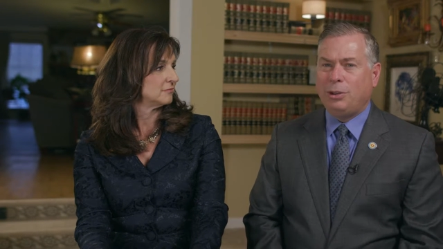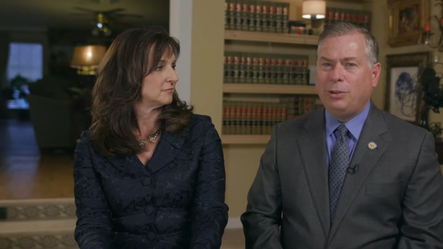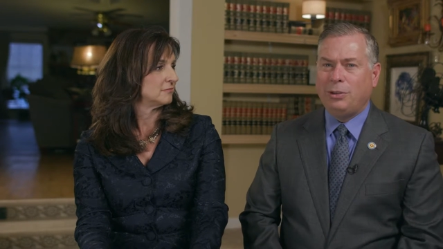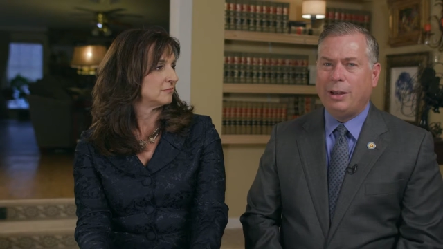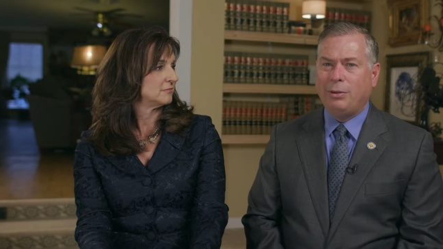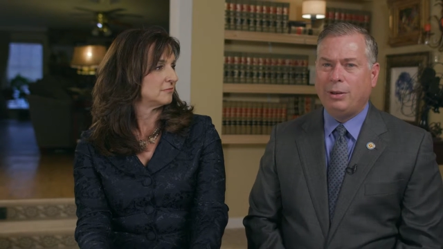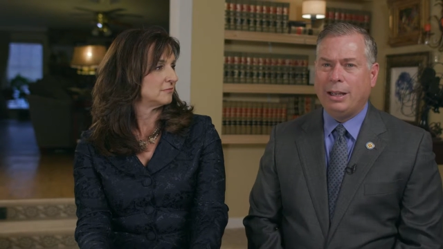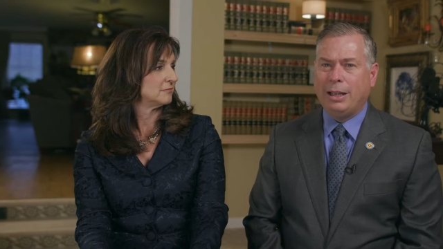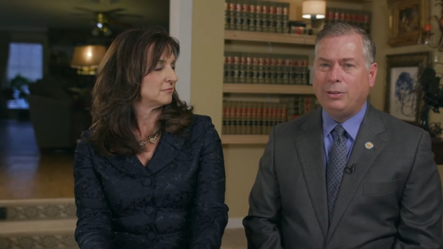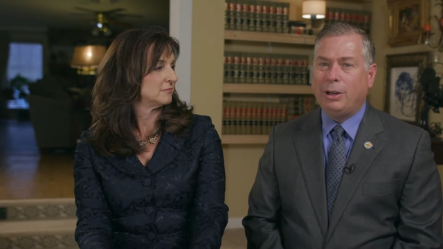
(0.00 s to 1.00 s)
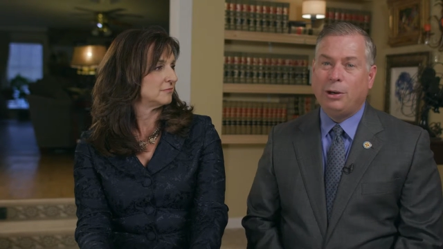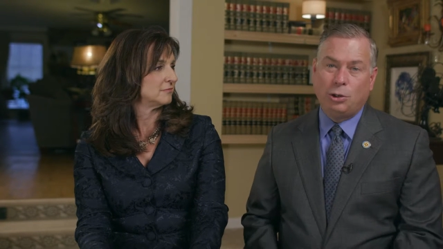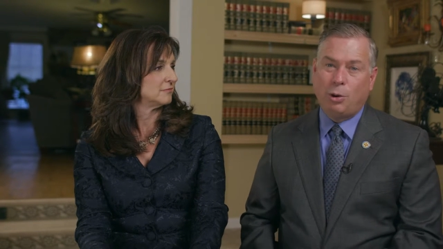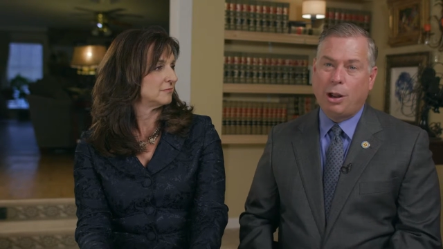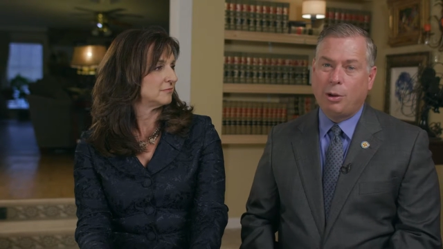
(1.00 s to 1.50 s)
Speaker 1: it turns out, uh, Senator
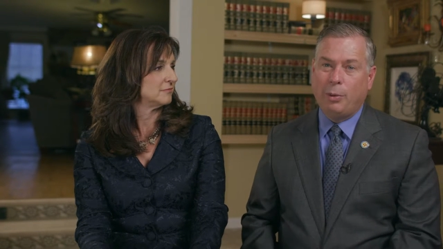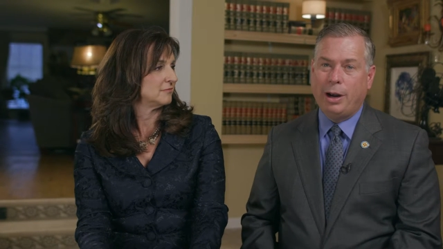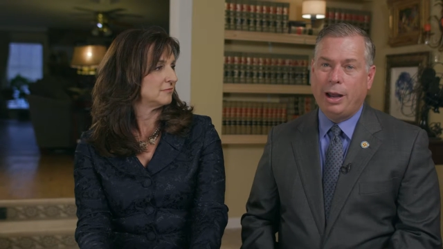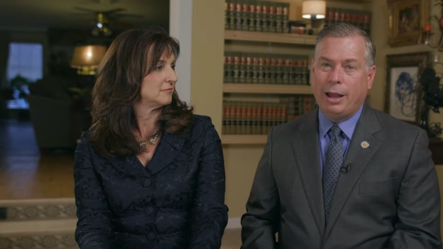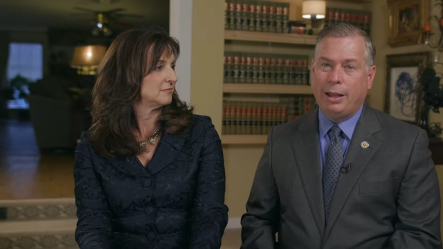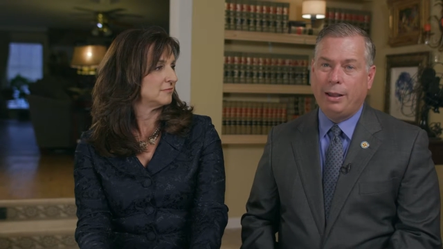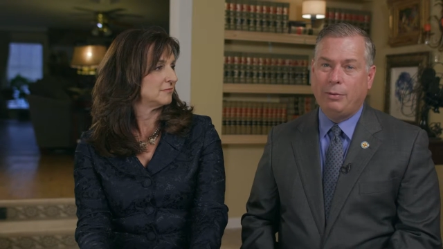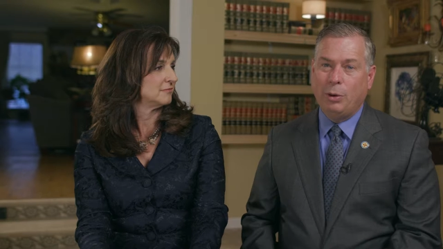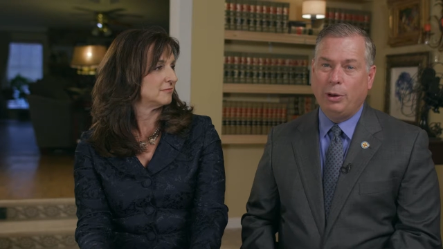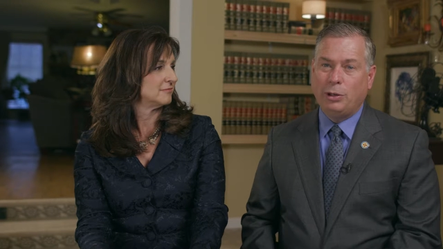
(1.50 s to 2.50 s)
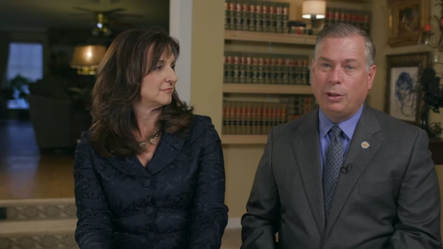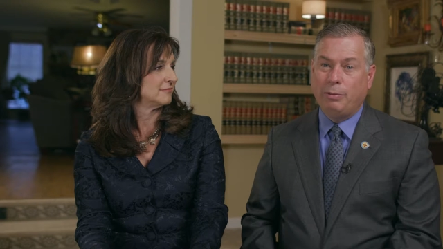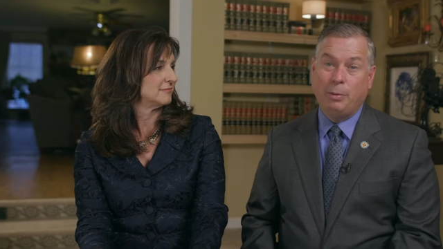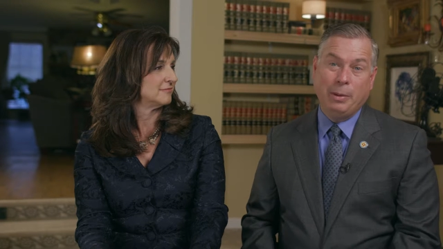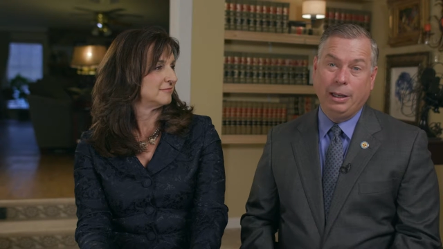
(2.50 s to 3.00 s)
Torraco and I have known each
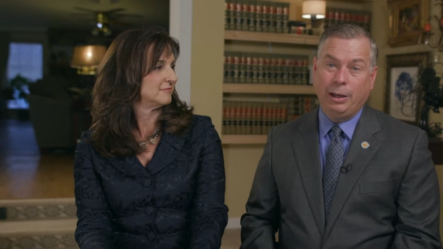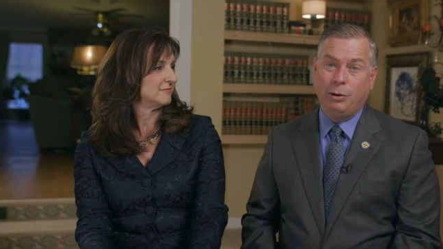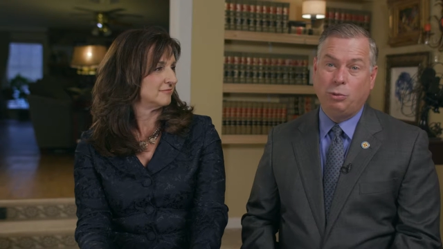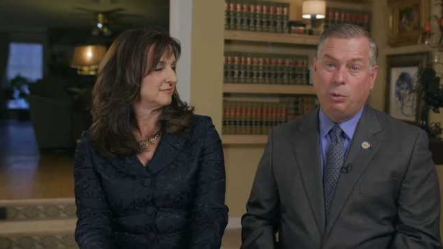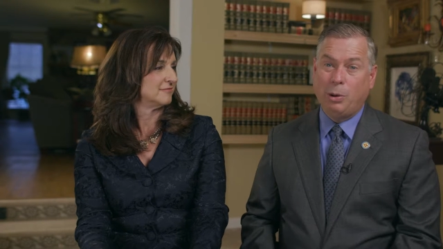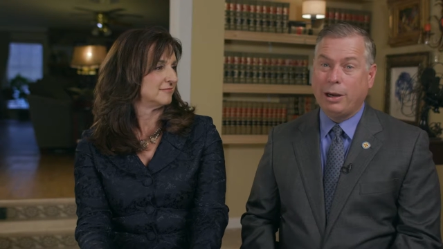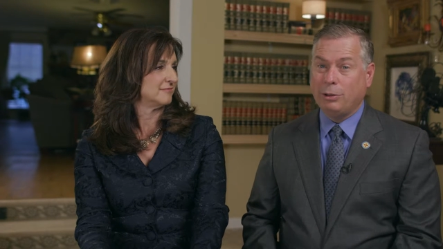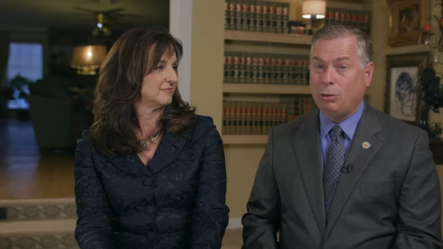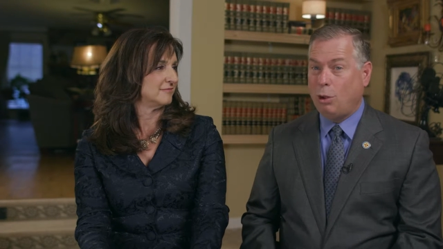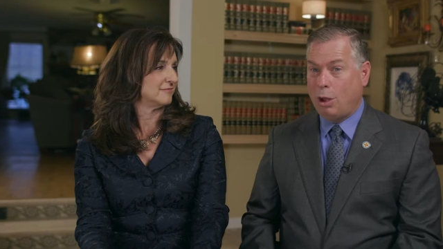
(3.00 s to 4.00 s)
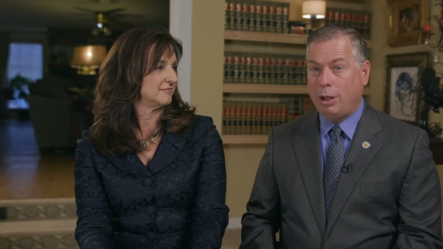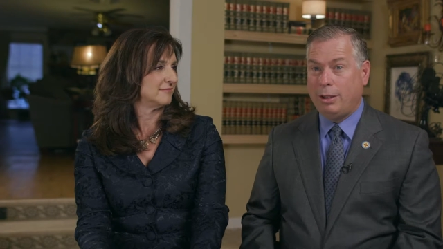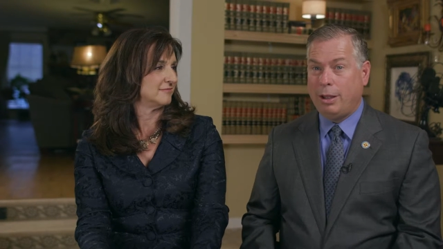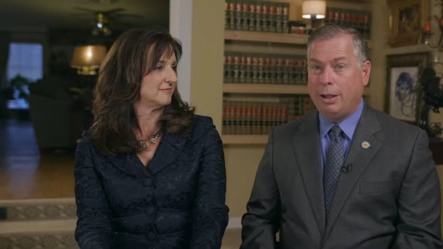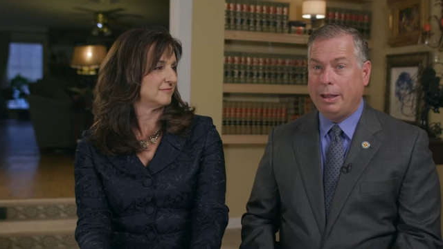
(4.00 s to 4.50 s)
other for many years. We practiced
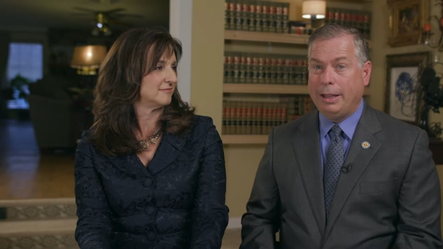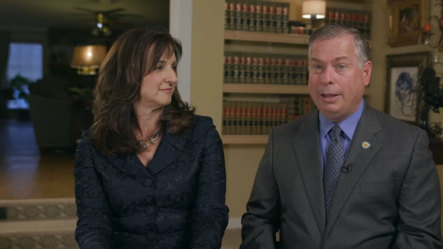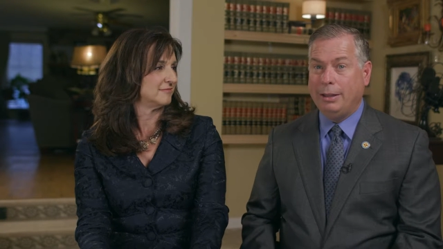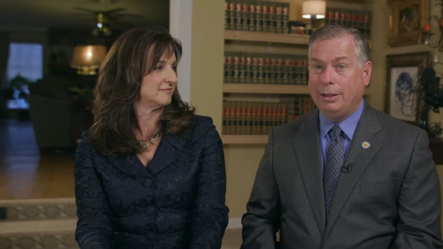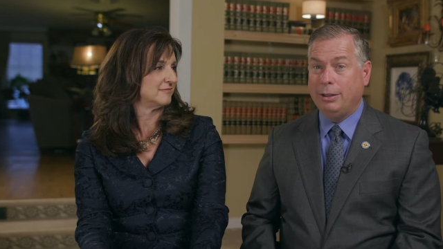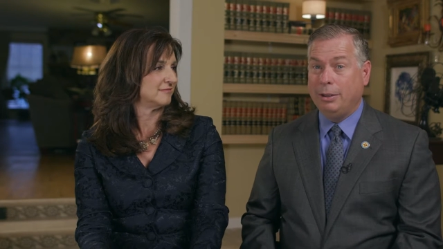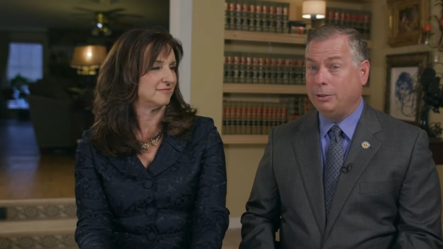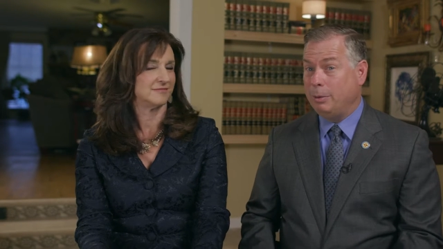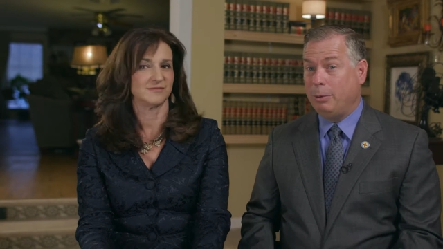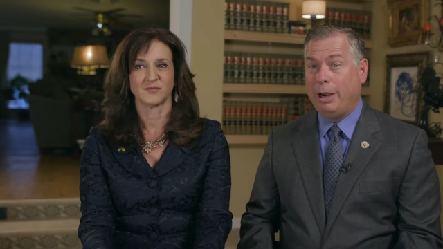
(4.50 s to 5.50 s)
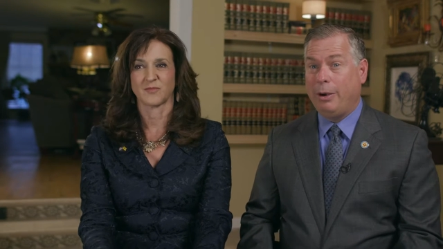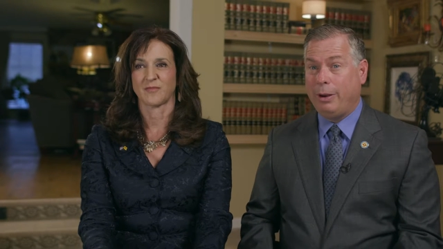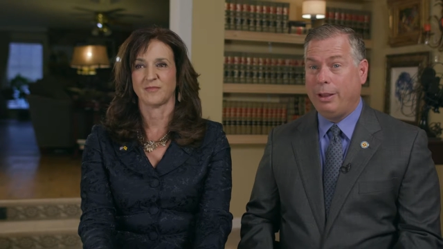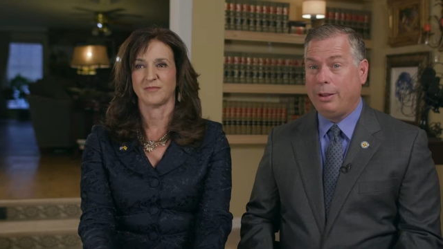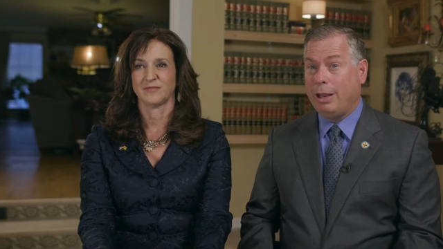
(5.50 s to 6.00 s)
law uh, in the similar
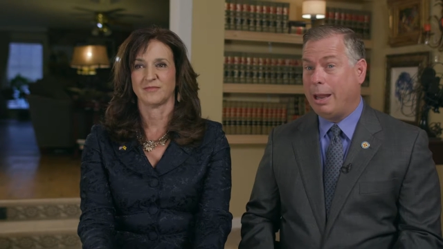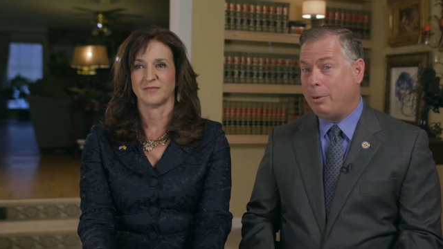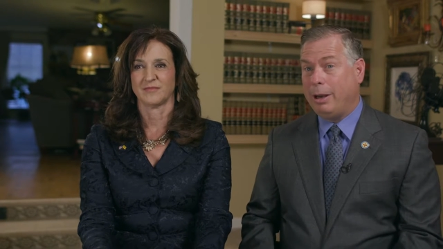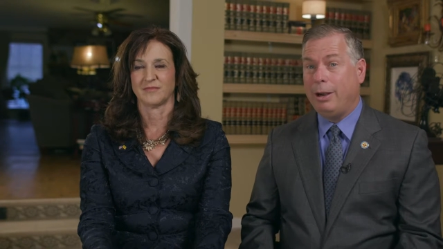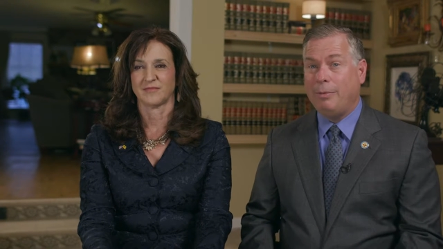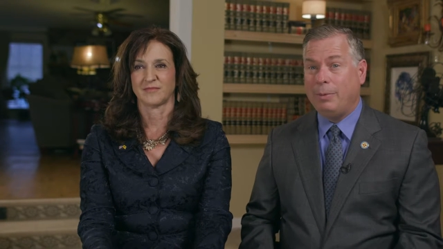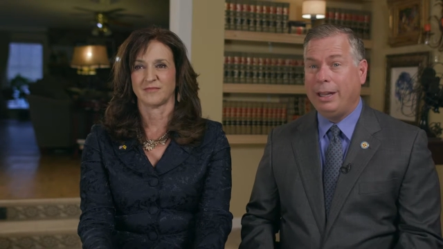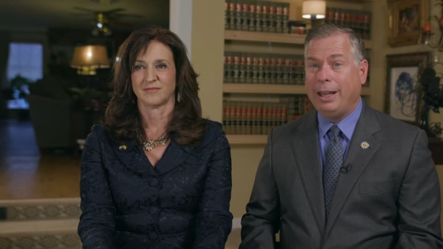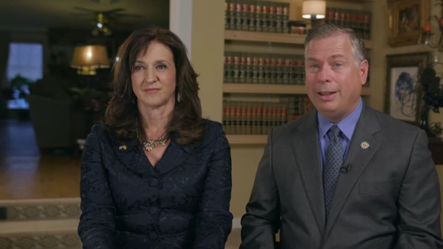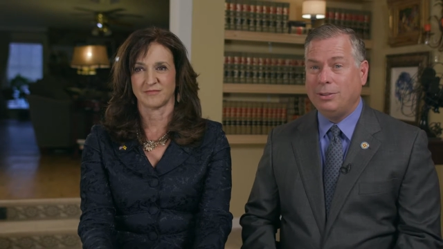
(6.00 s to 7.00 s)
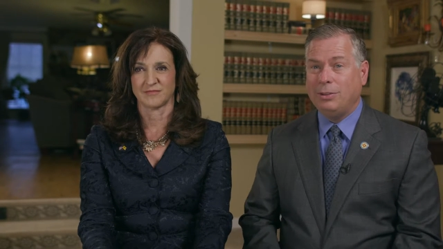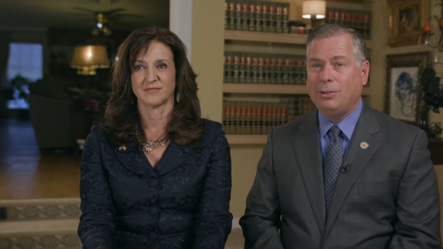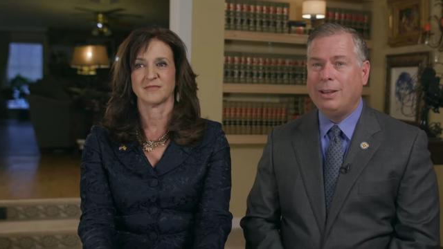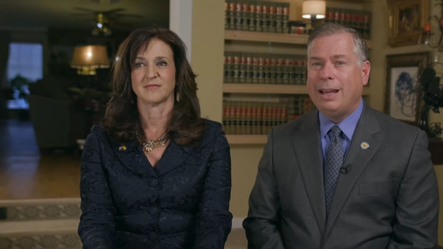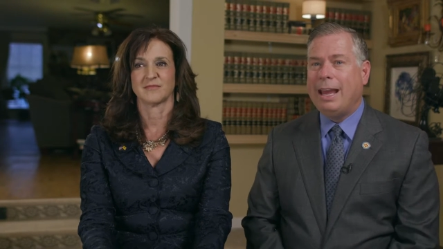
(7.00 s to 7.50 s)
area, collaborated on many cases.